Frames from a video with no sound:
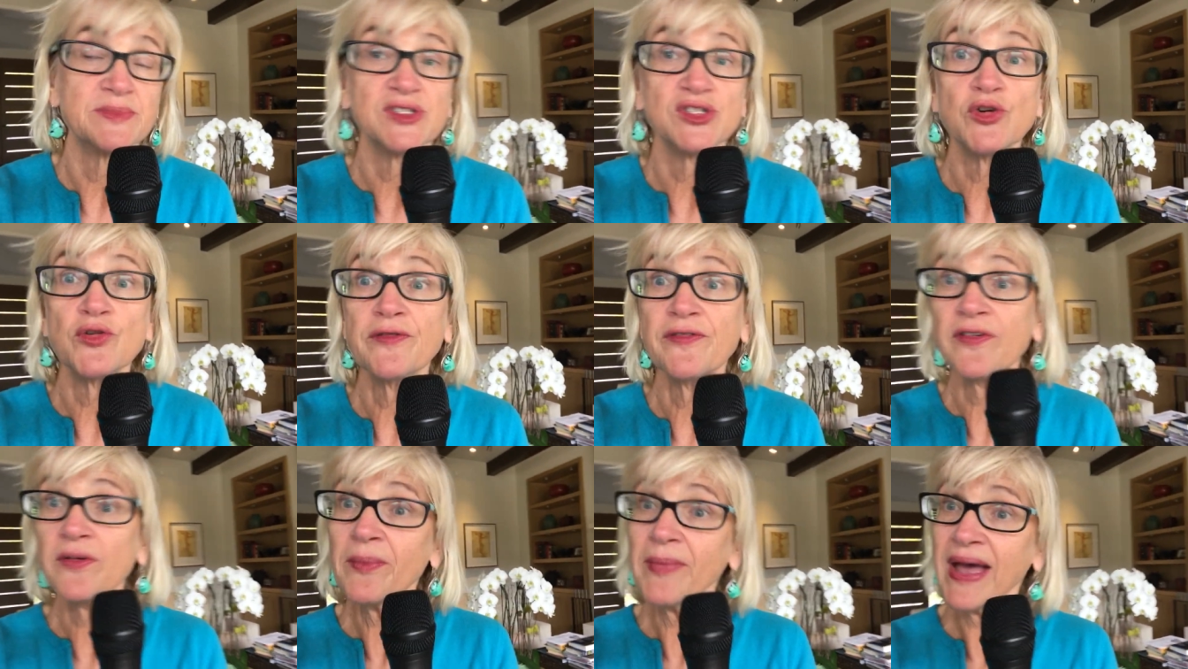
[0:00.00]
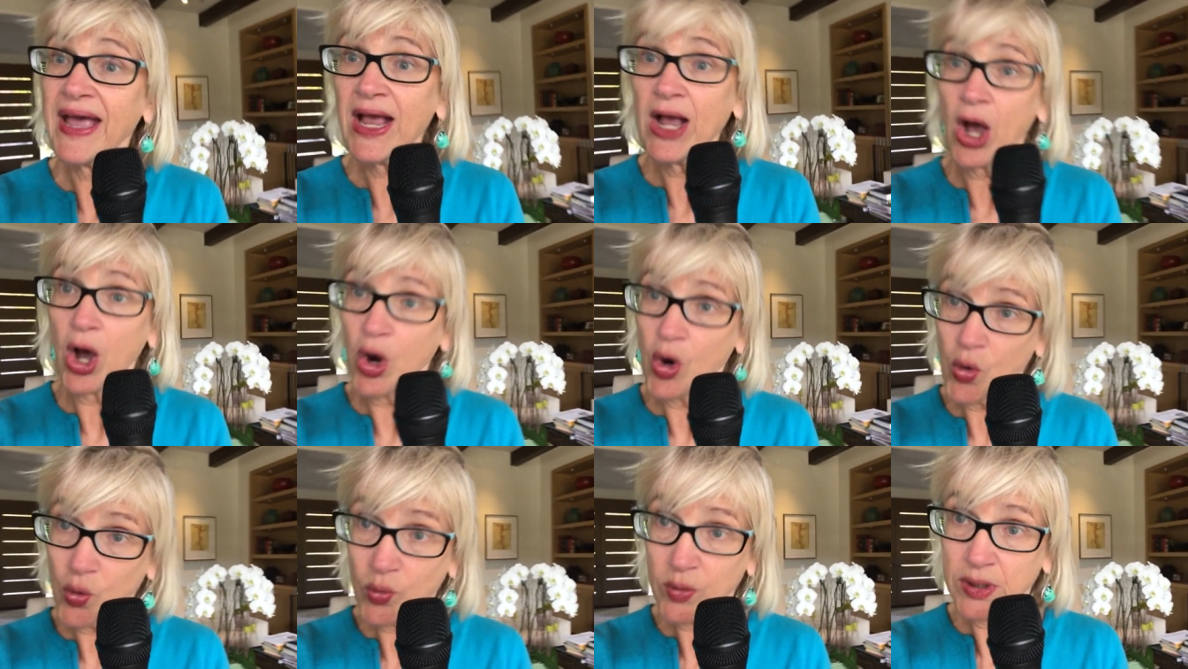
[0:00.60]
So for my
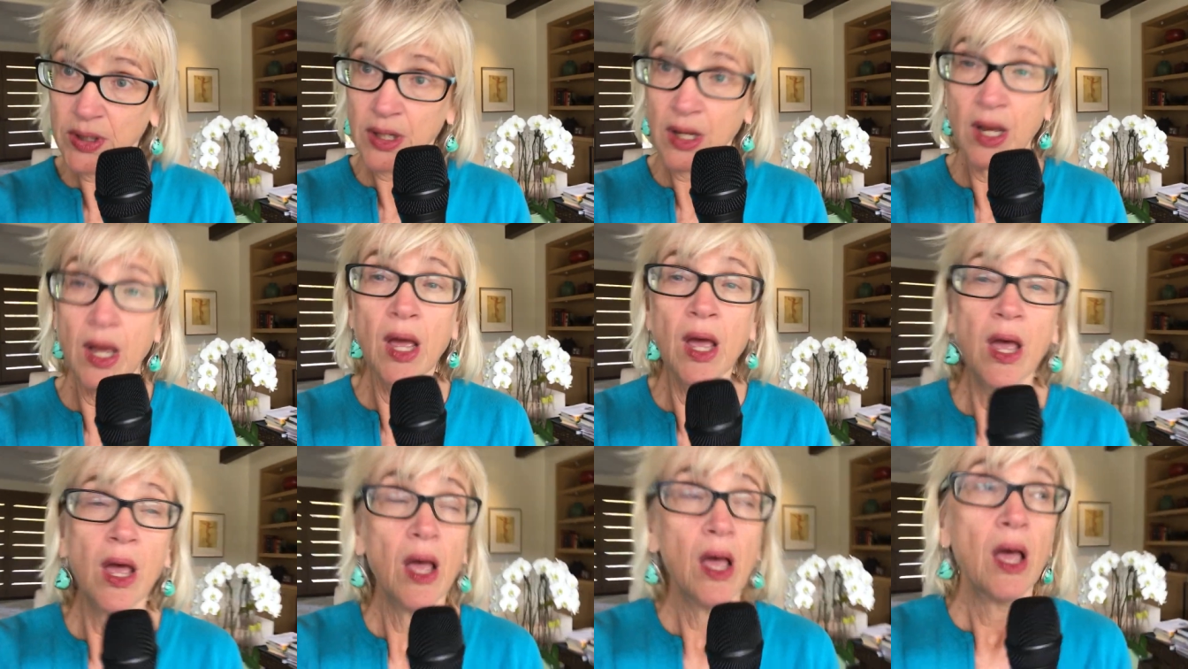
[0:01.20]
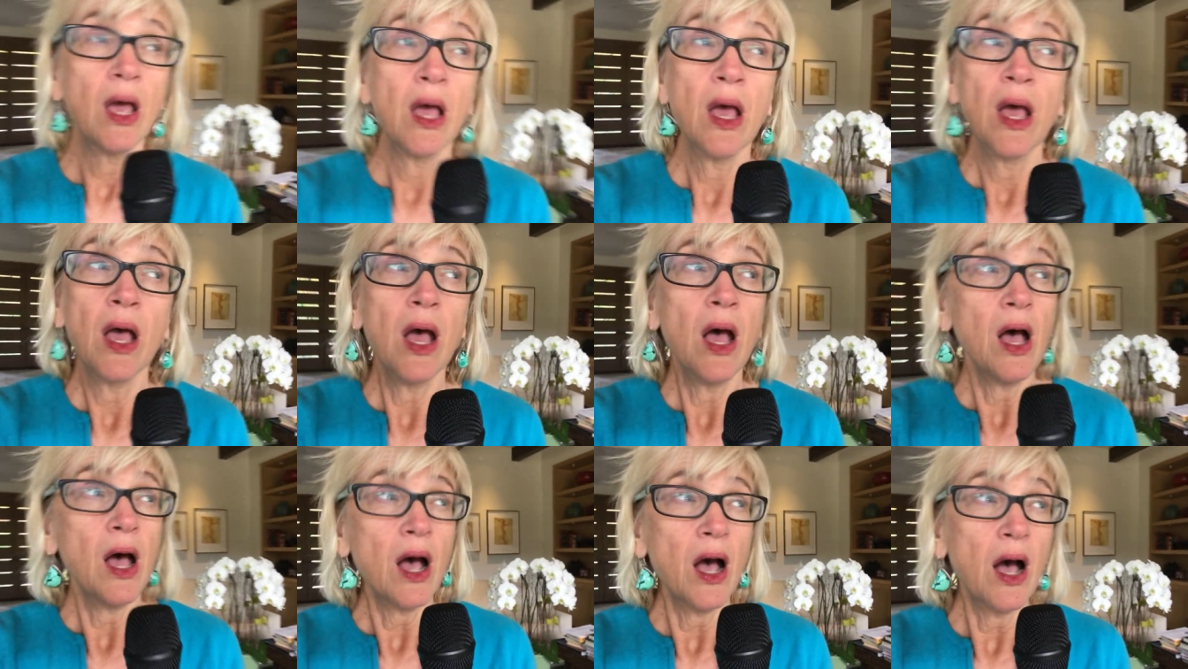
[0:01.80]
own
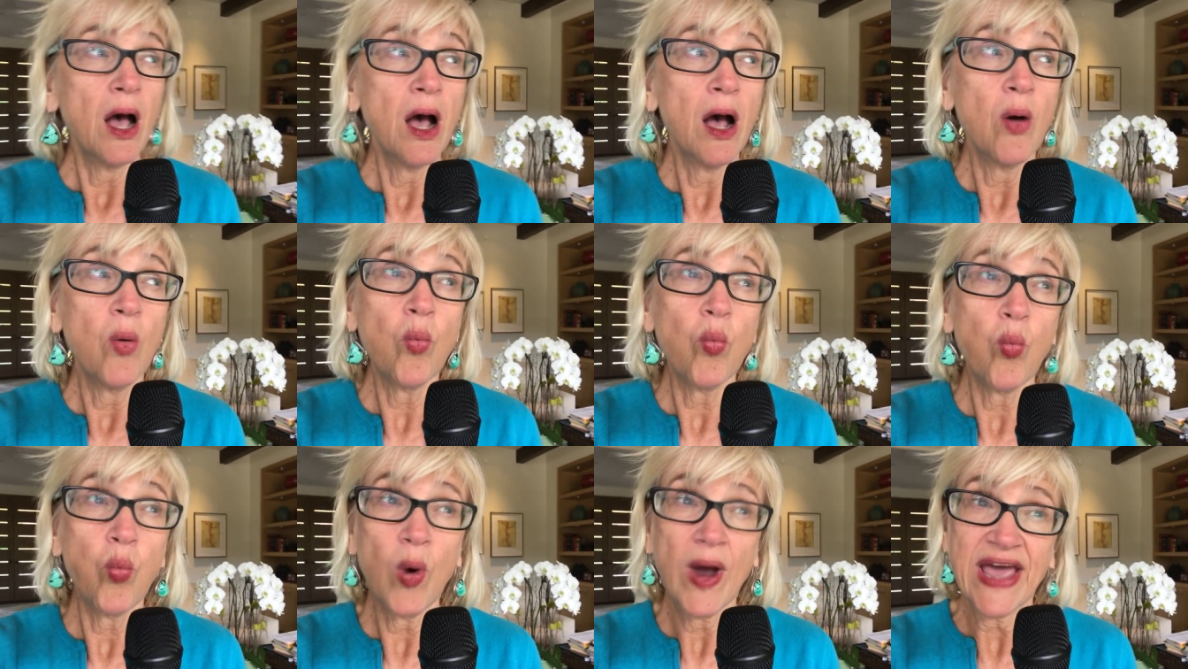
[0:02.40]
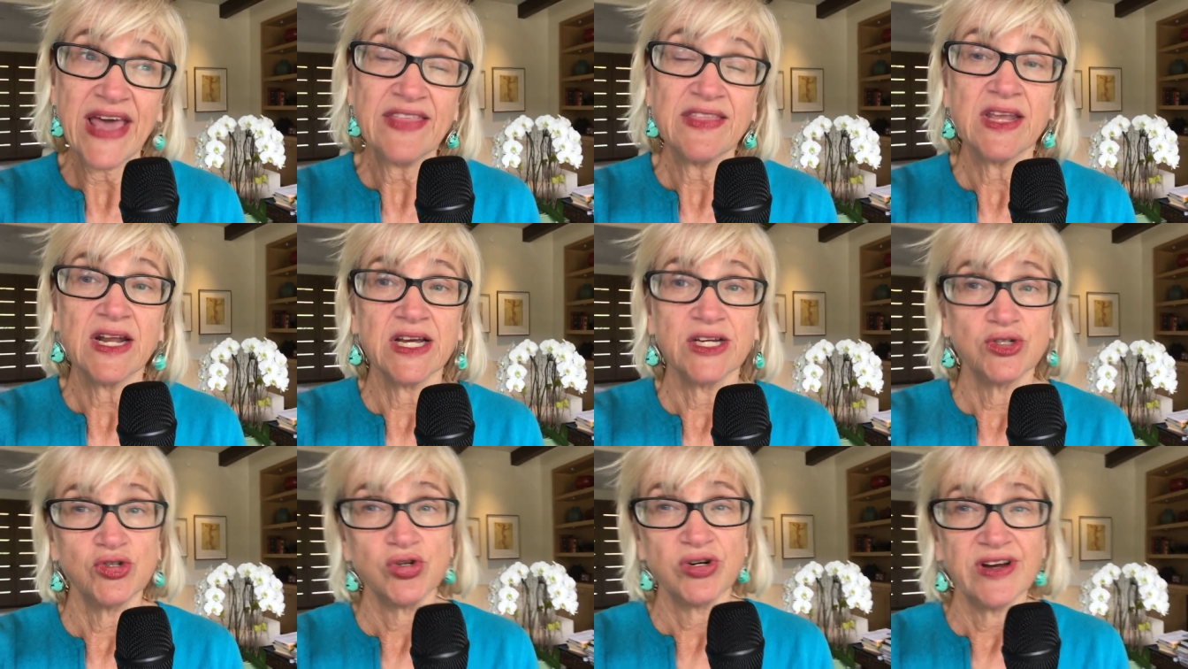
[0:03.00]
way that
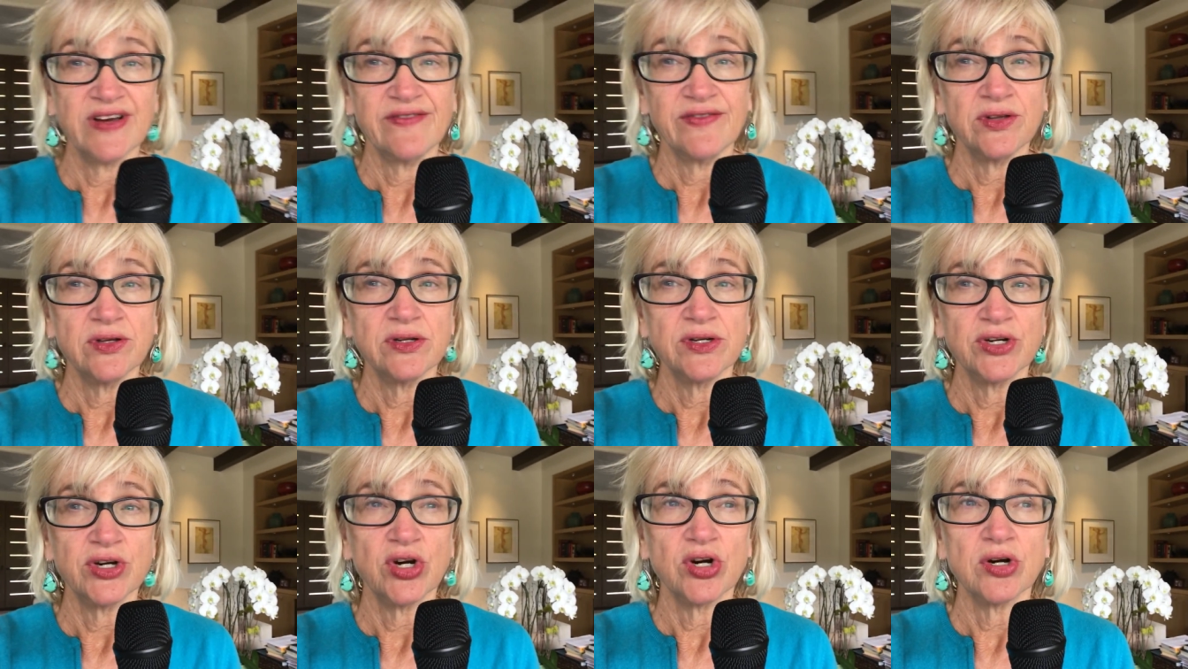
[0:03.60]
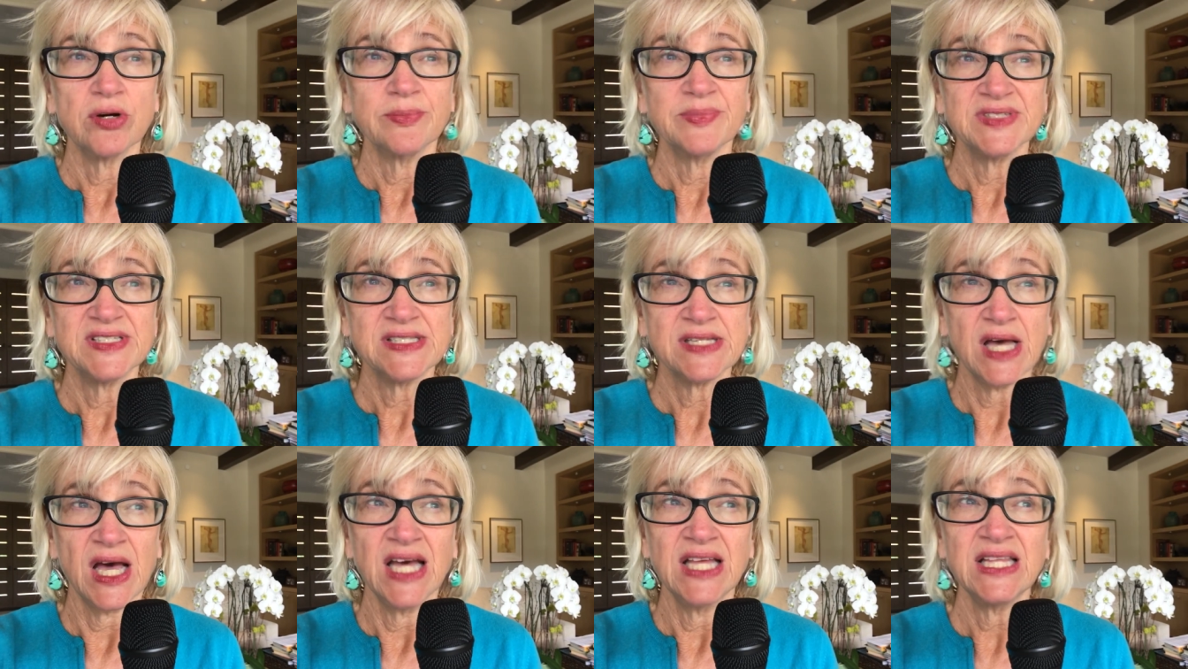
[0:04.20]
I travel in Europe
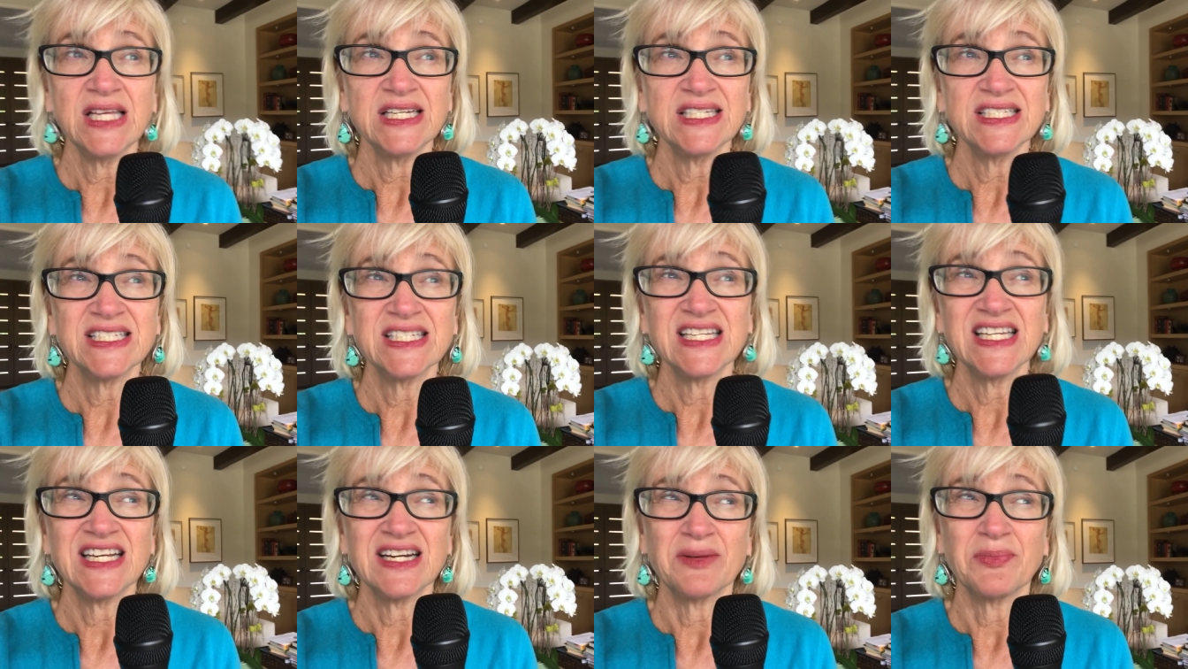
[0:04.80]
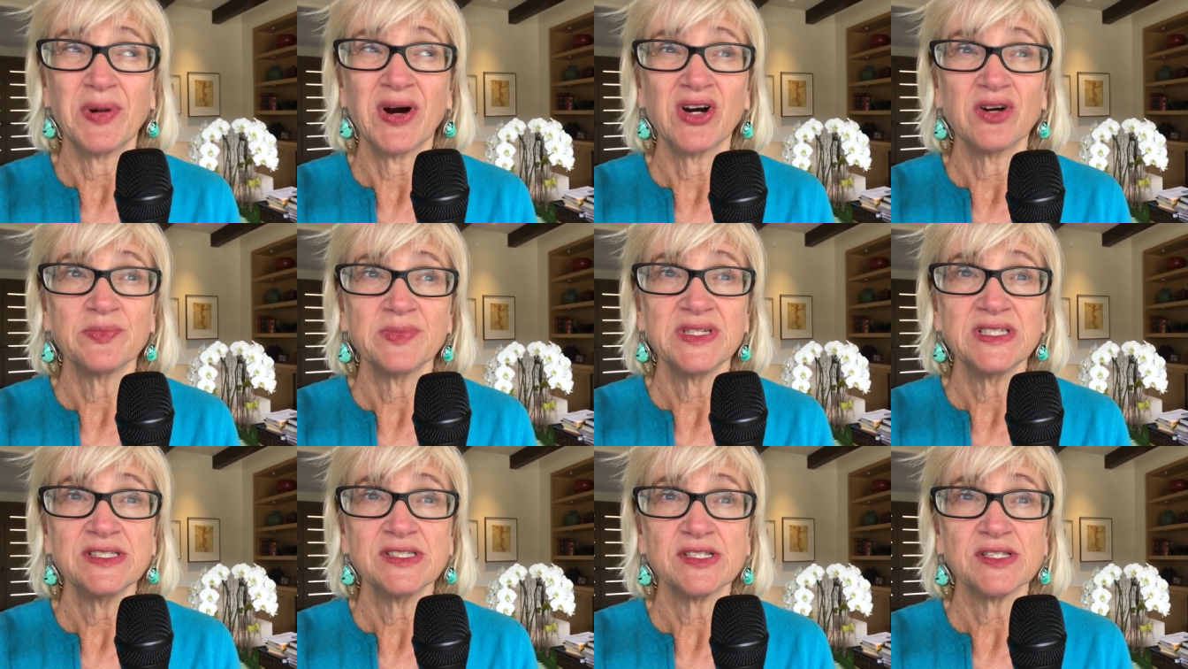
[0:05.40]
is I like to get
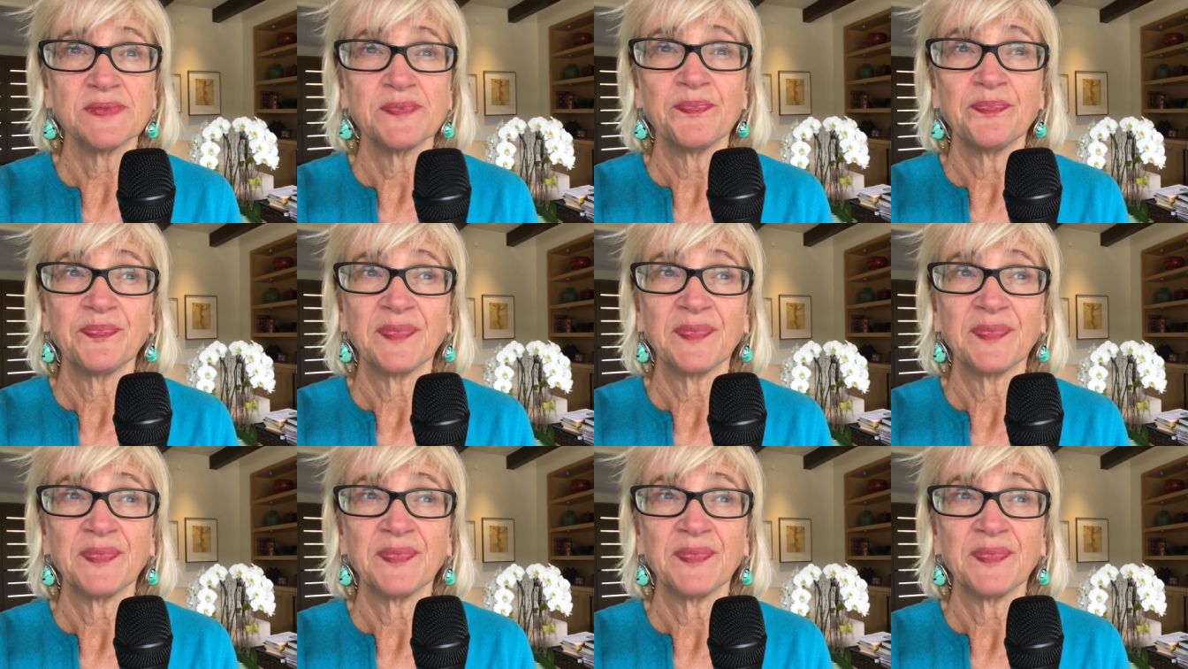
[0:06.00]
apartments.